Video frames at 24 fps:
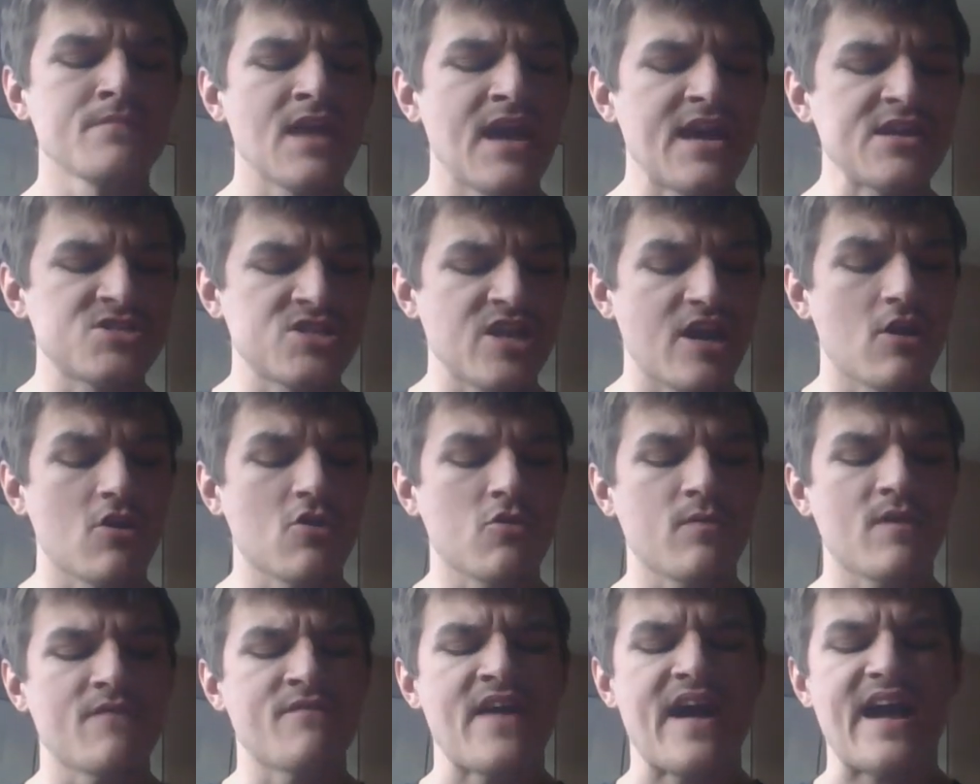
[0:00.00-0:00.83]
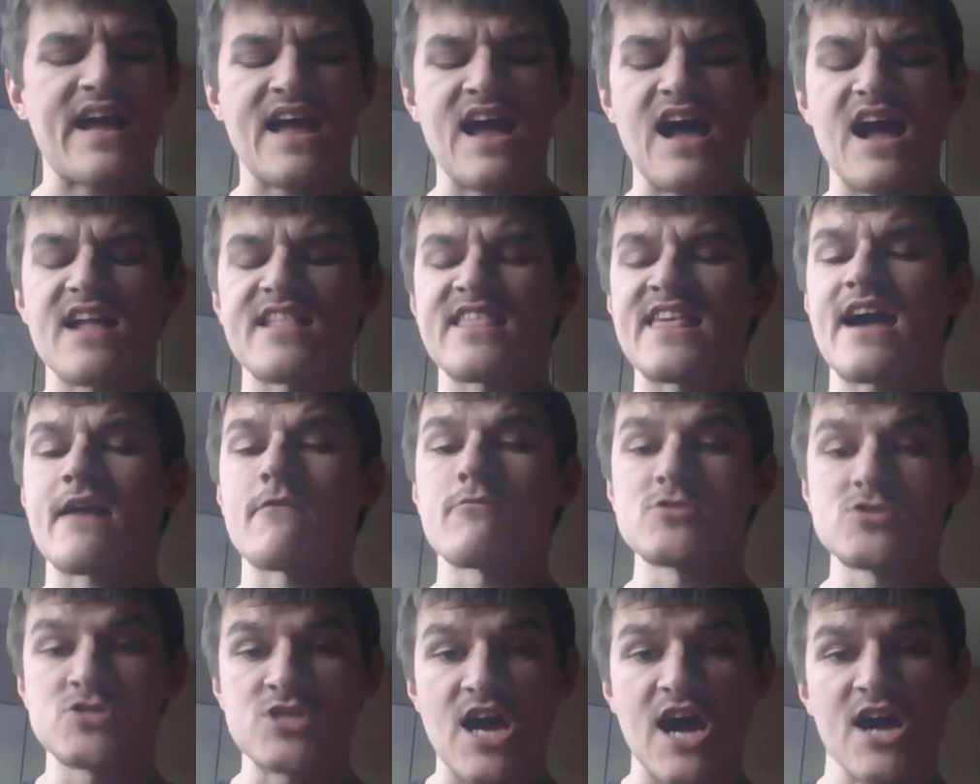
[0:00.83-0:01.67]
and Chandler Smith had
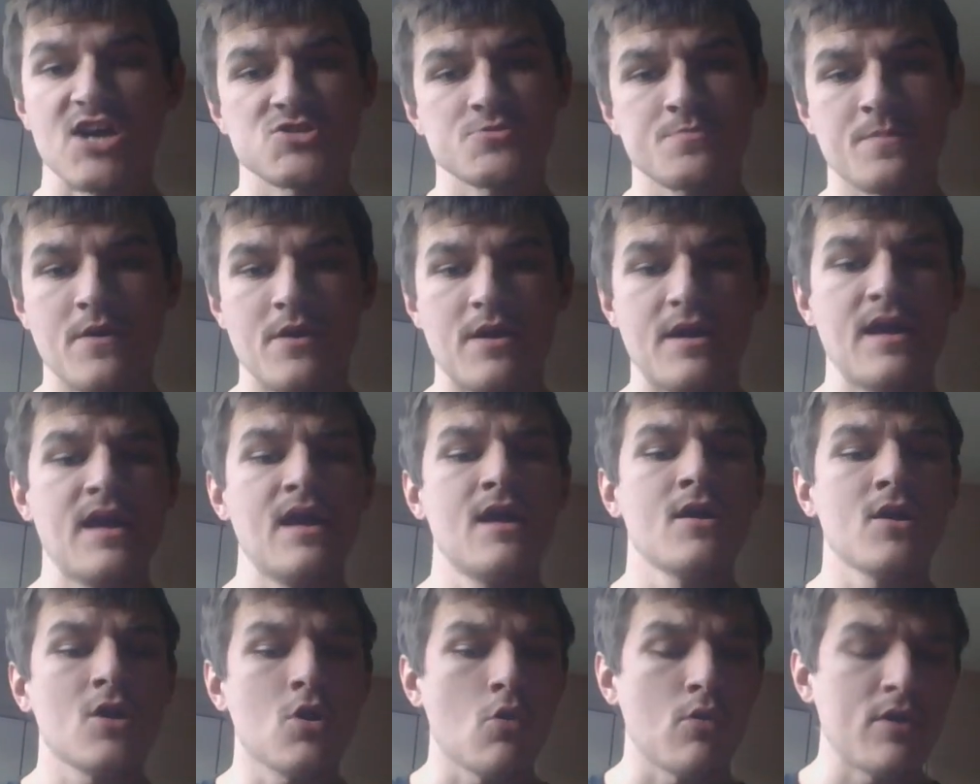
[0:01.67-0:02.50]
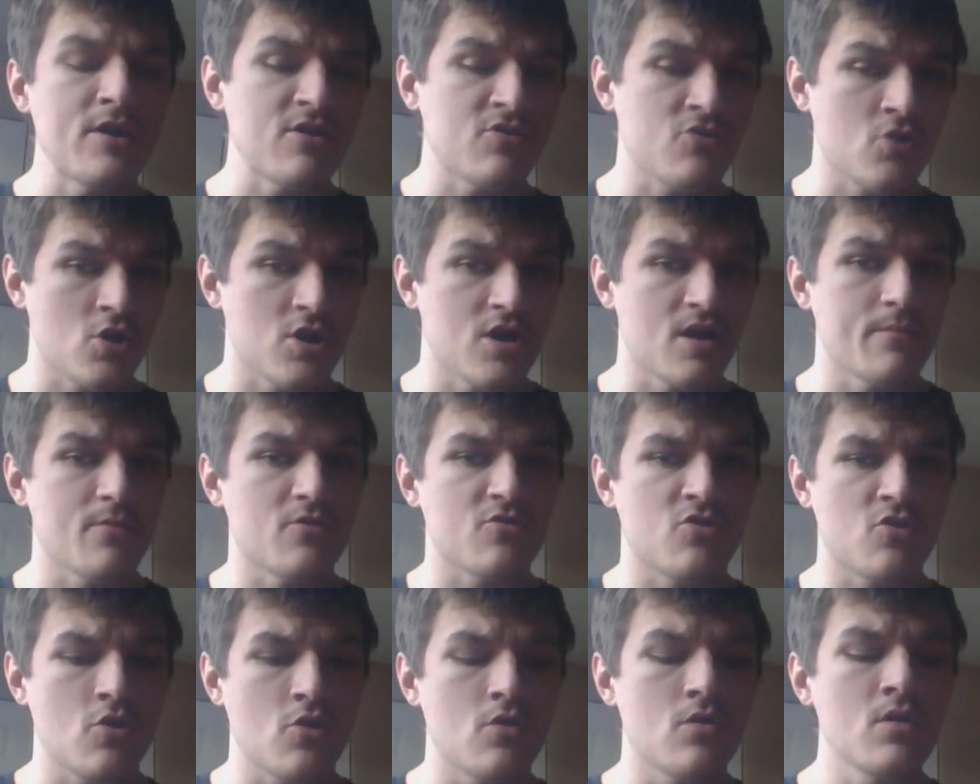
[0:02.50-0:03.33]
contact with Josh Berry going to turn number
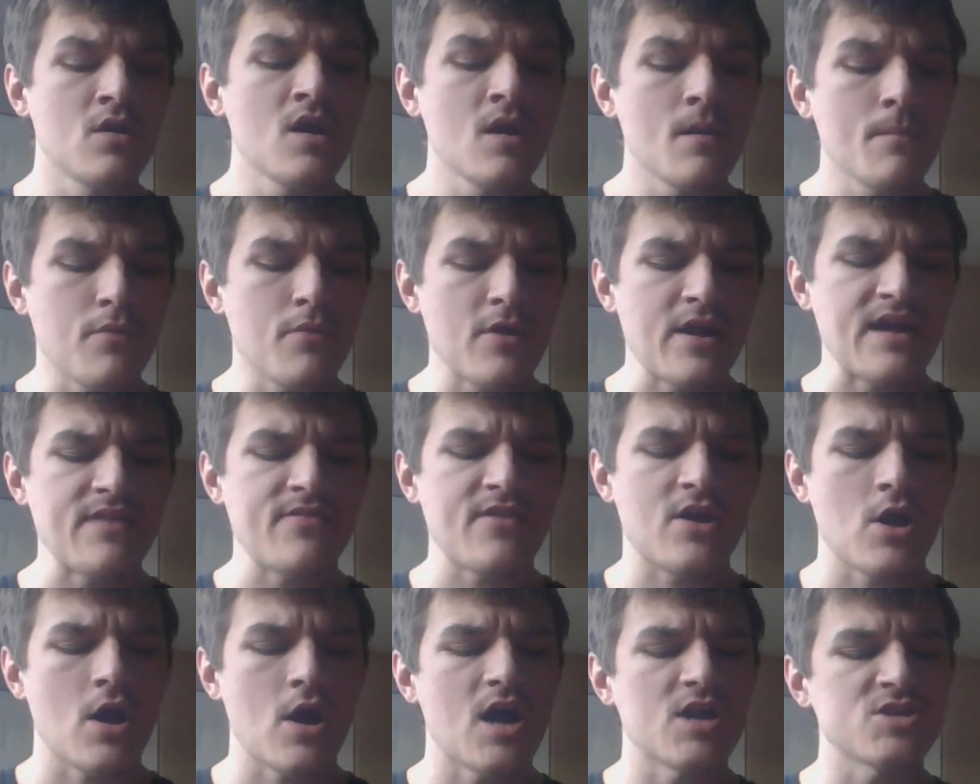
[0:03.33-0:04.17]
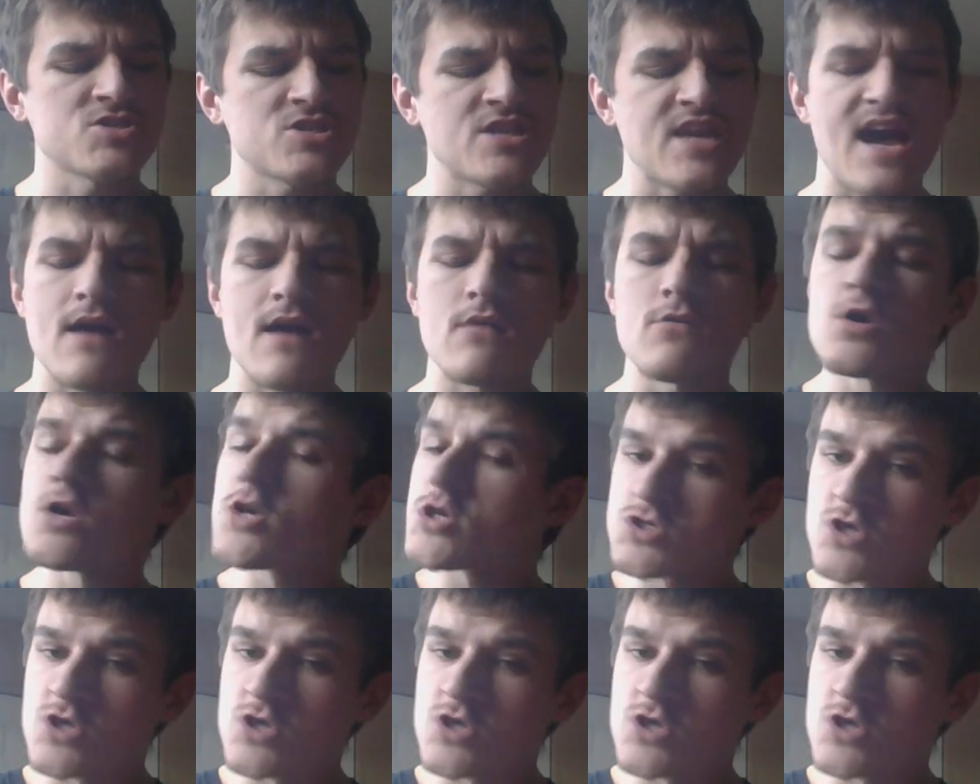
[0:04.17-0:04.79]
2, bringing the caution out.